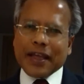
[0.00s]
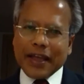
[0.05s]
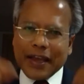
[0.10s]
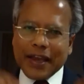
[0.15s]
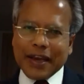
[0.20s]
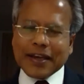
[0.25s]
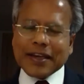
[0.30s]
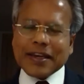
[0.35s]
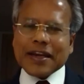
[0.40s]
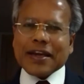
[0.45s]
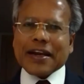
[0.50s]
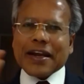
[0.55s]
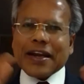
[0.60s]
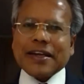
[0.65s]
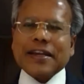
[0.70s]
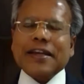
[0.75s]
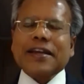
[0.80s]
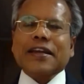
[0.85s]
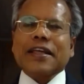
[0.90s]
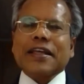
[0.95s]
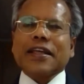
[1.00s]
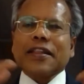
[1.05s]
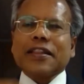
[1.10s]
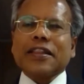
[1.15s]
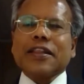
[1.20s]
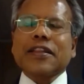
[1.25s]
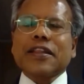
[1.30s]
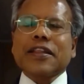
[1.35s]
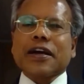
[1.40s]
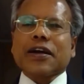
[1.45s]
integrated
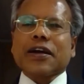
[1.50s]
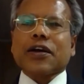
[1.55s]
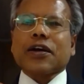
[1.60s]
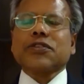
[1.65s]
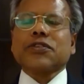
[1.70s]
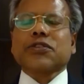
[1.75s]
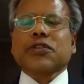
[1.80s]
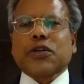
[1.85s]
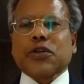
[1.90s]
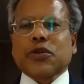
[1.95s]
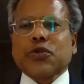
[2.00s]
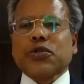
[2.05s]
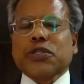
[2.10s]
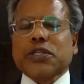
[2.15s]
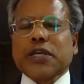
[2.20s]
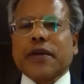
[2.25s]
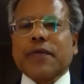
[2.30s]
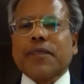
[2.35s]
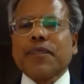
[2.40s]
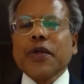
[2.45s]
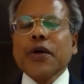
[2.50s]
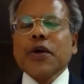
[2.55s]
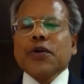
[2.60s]
into the constitution.